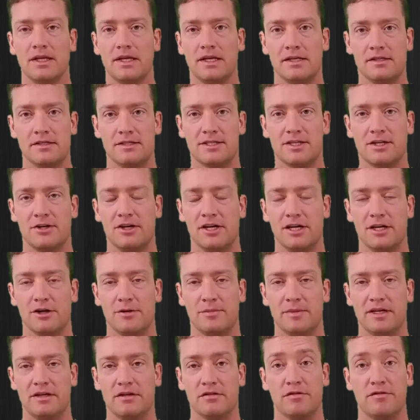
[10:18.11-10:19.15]
consider
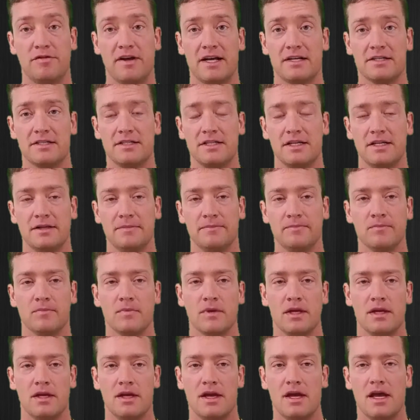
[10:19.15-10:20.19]
intermittent fasting,
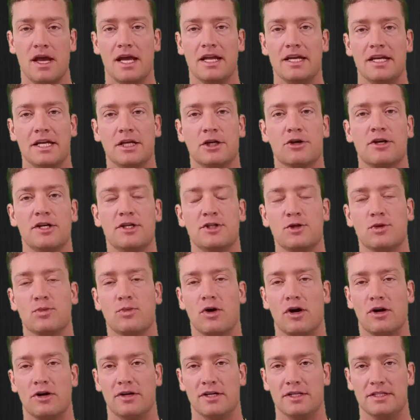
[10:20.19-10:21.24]
and increase your
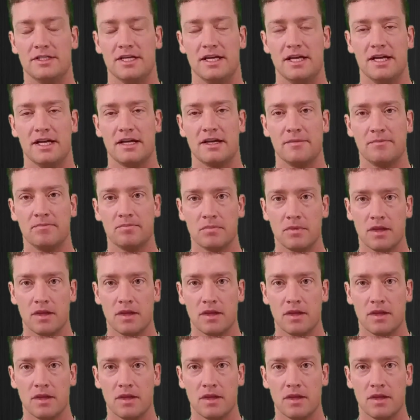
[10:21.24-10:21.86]
water intake.